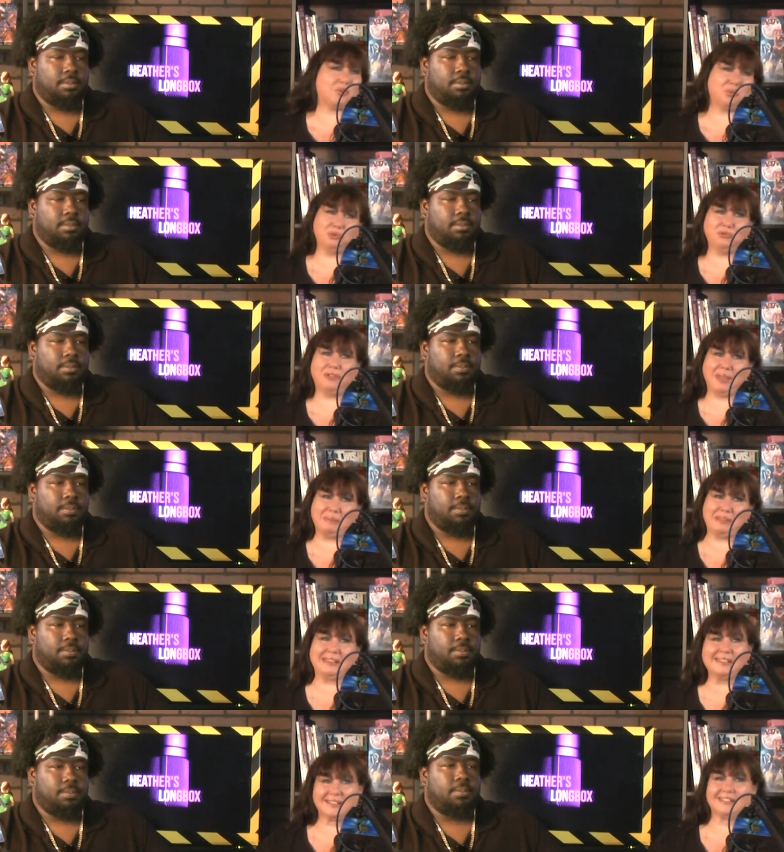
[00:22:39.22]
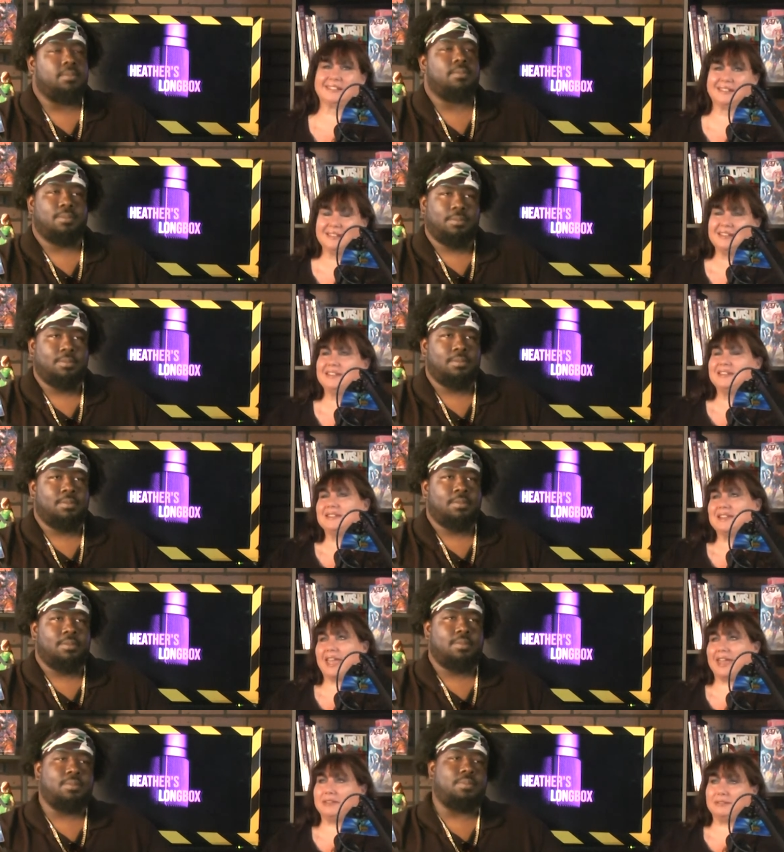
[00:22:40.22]
Speaker 1: a whole new family,
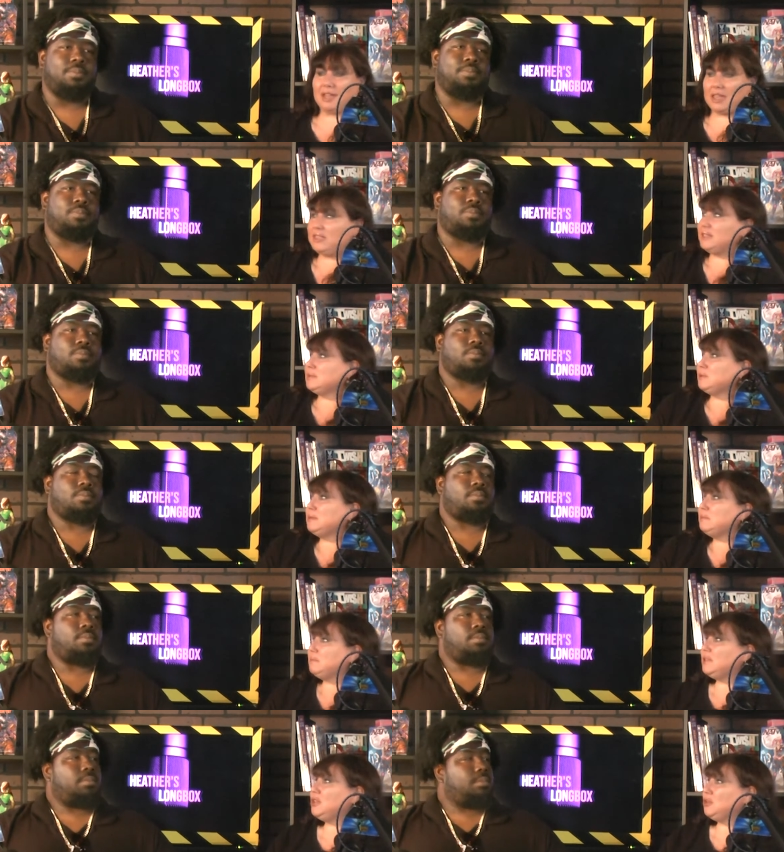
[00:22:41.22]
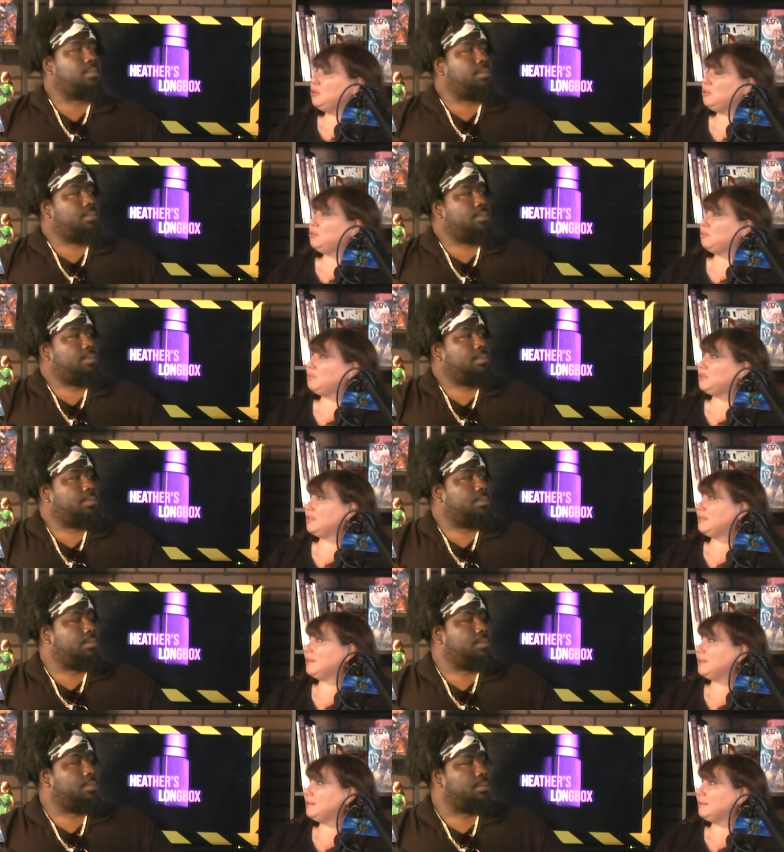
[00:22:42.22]
and and that's what you know,
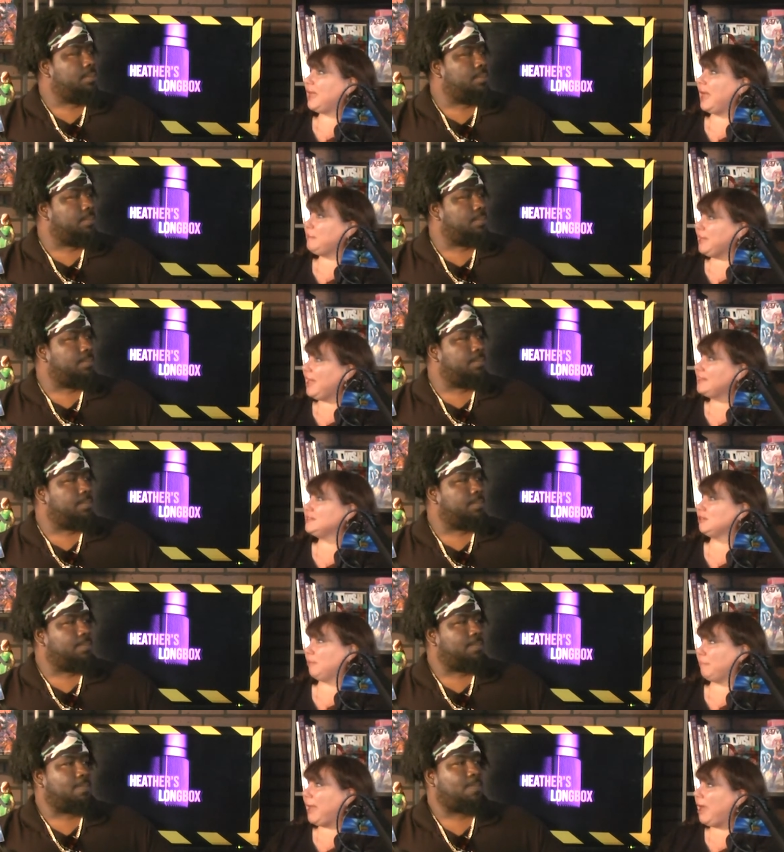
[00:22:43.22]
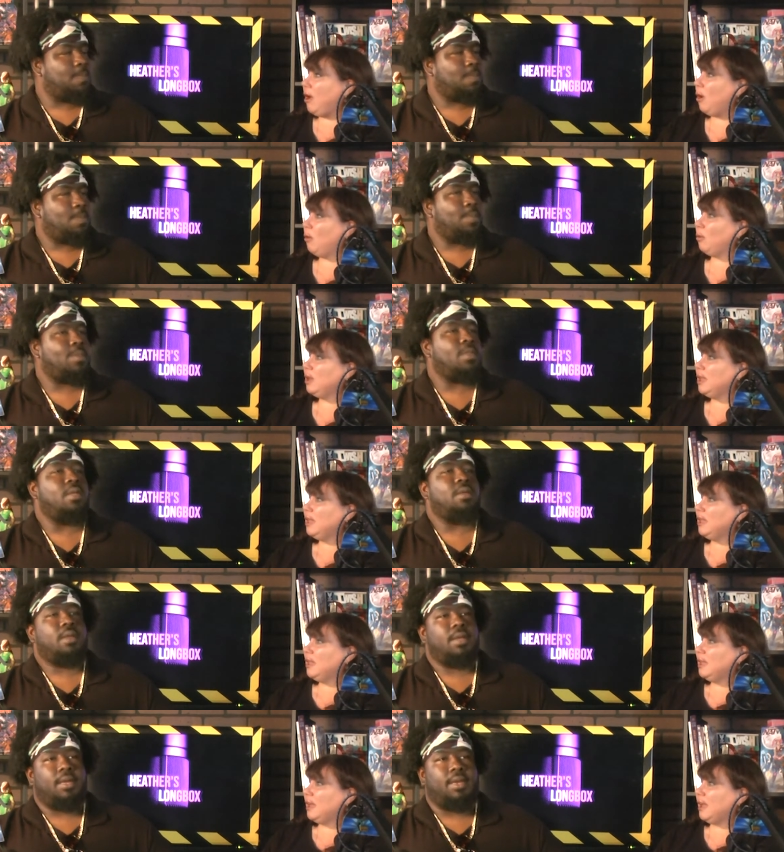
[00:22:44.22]
comic cons are about.
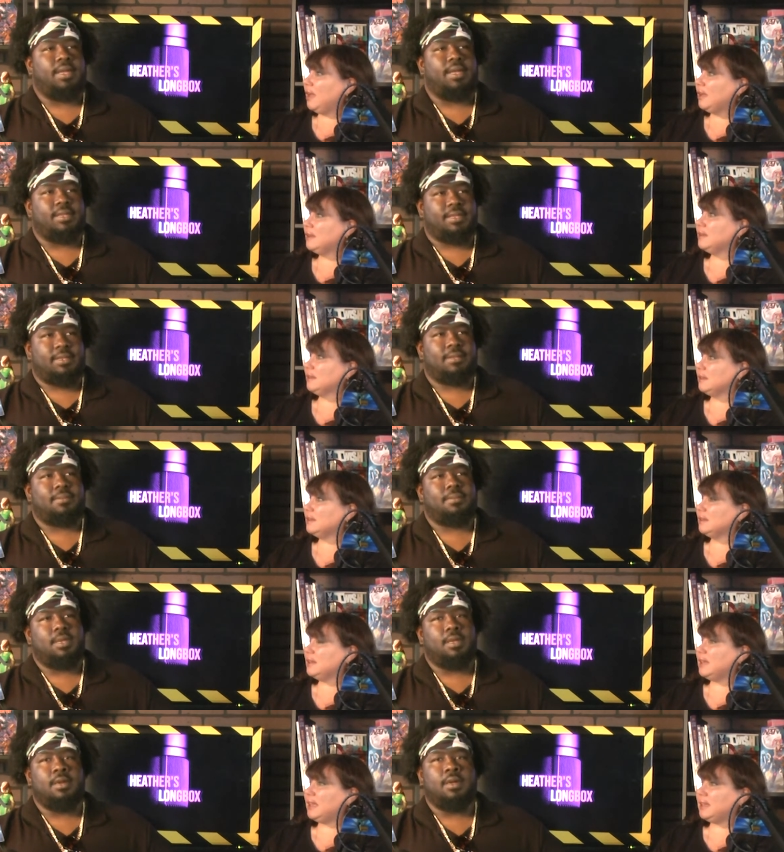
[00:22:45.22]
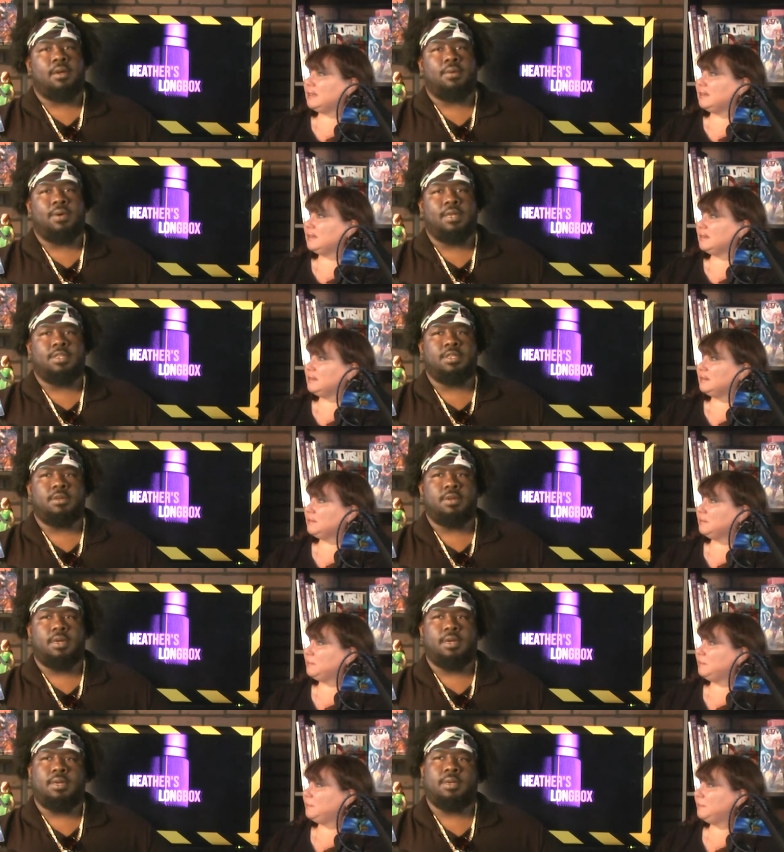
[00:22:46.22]
Speaker 2: It is. You know, once you
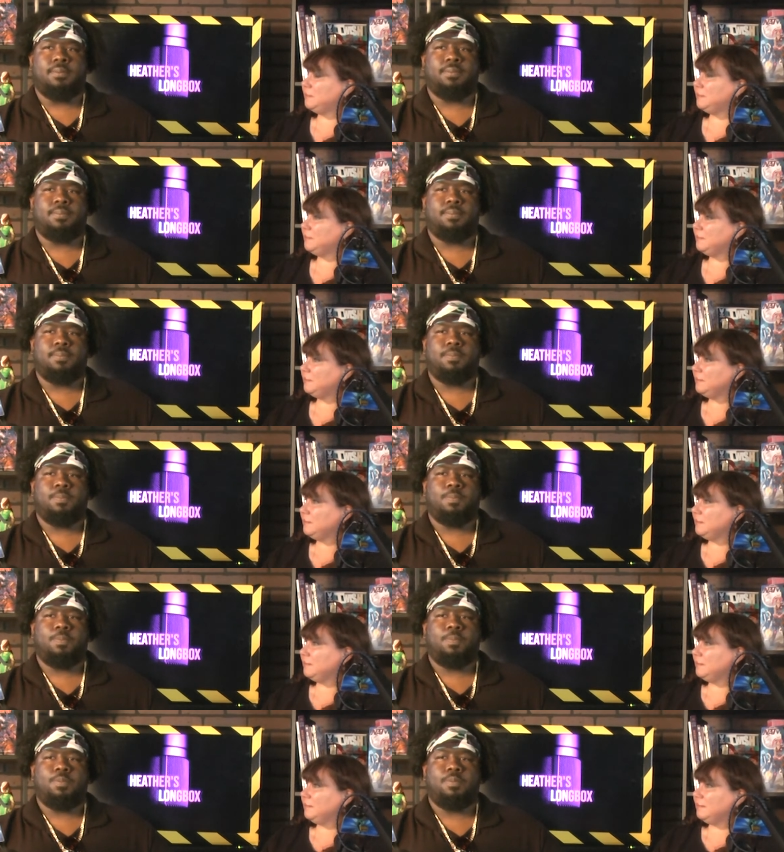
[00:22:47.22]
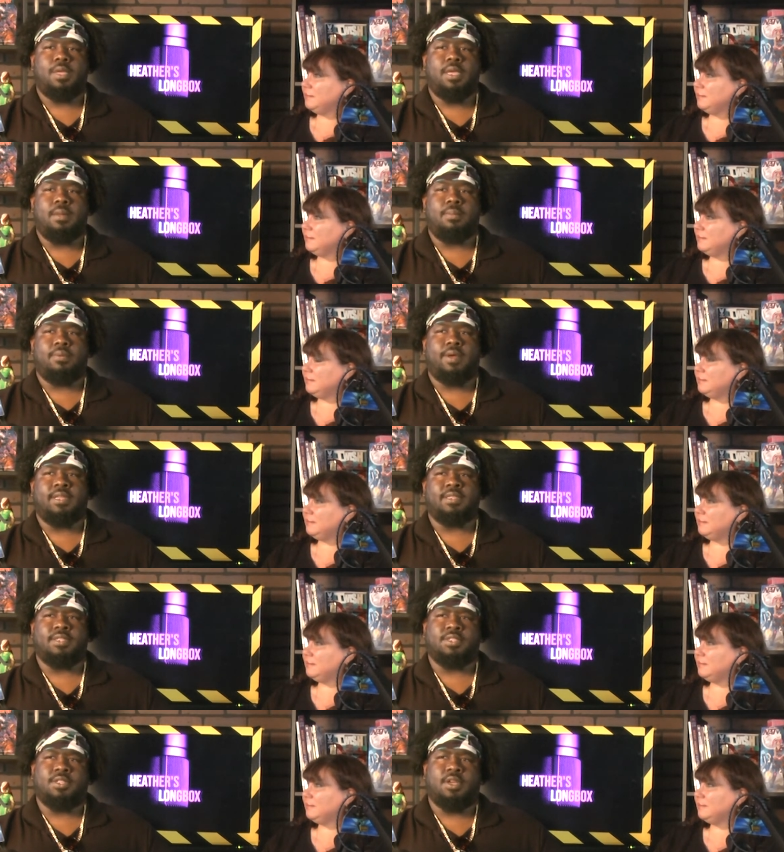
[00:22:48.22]
um
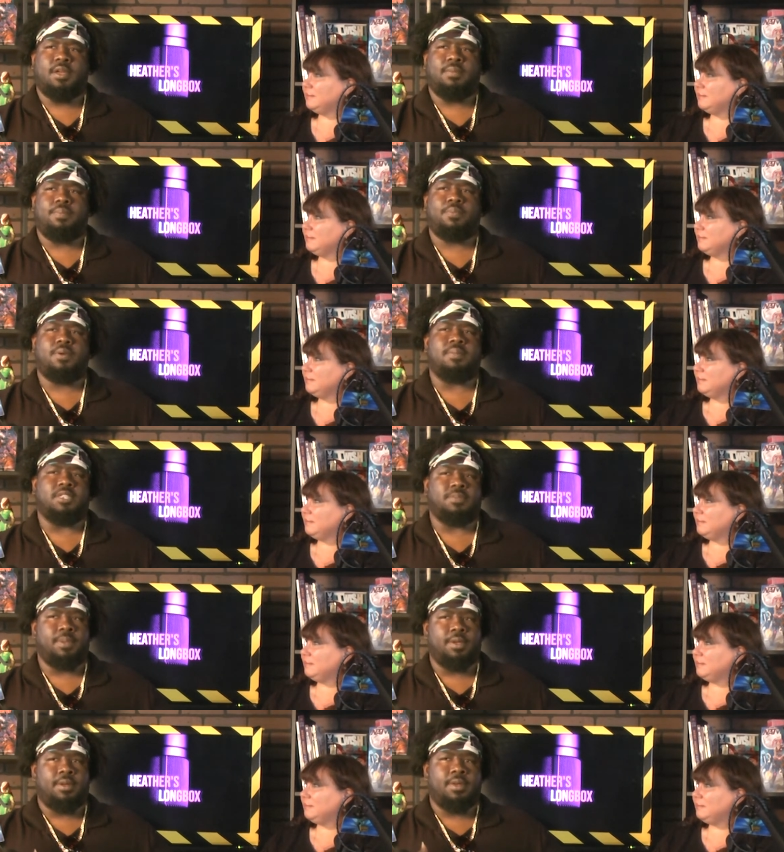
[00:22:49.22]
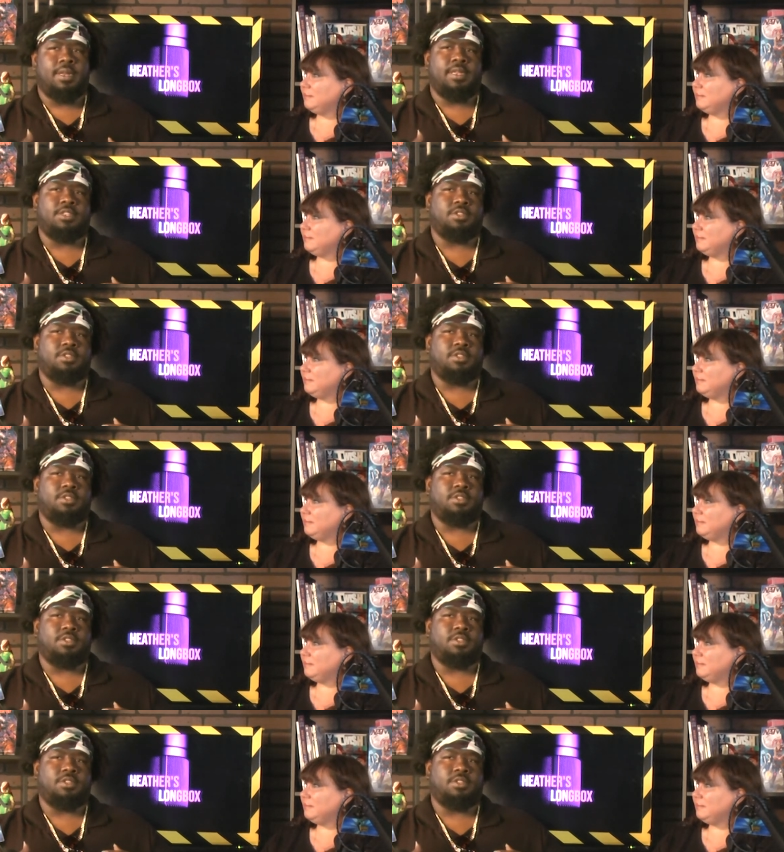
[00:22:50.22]
embrace and start pretty much building that